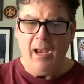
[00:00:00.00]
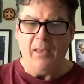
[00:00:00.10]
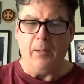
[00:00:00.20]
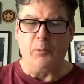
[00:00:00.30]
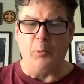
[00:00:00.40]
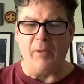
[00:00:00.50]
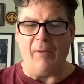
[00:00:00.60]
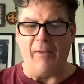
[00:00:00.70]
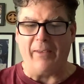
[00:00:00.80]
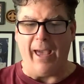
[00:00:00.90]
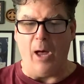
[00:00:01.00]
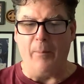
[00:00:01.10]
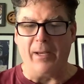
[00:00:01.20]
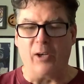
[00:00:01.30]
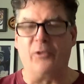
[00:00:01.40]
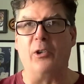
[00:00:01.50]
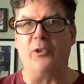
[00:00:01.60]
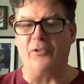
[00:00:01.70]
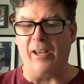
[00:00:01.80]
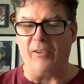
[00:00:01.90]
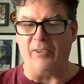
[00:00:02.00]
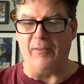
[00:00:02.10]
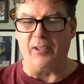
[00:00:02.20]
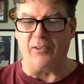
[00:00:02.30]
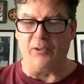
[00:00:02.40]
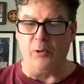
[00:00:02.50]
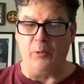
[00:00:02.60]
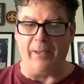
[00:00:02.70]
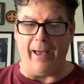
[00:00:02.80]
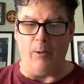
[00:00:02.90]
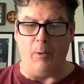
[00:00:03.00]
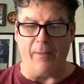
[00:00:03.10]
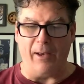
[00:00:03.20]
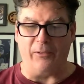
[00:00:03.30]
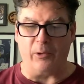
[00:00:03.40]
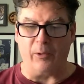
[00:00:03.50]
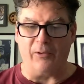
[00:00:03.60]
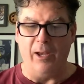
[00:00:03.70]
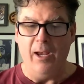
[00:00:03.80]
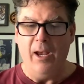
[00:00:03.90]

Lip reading: Number 25, Cal beat Arizona State, 7-2. Cal won that series.